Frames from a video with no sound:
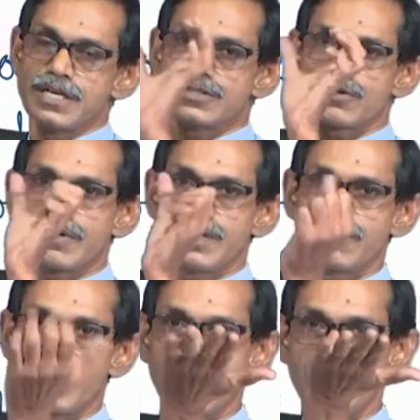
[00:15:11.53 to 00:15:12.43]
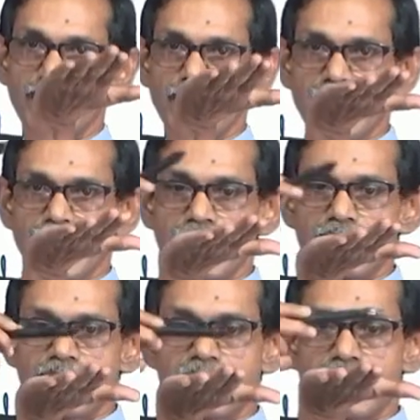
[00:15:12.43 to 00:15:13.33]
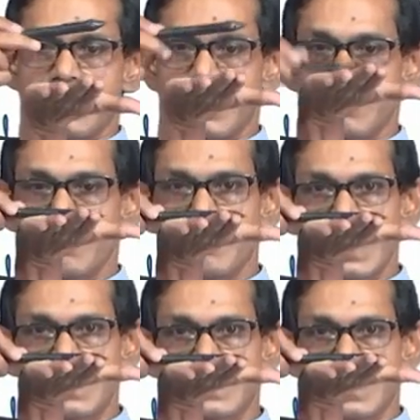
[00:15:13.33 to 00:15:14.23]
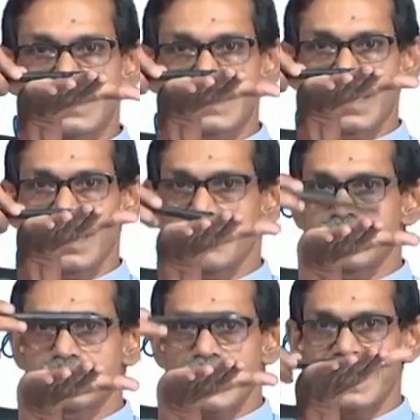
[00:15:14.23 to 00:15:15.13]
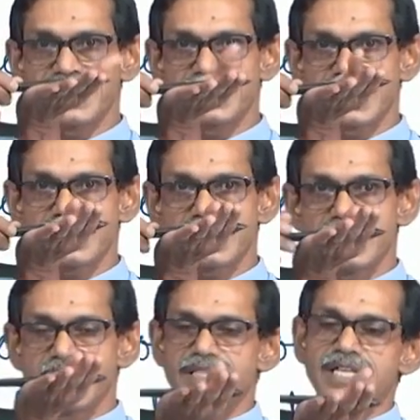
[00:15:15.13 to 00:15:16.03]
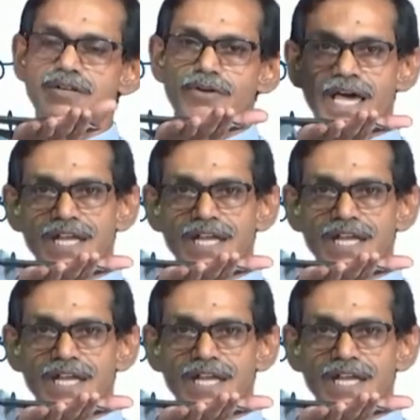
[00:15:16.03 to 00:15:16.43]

So, you immobilize the enzyme, I mean antigen, then you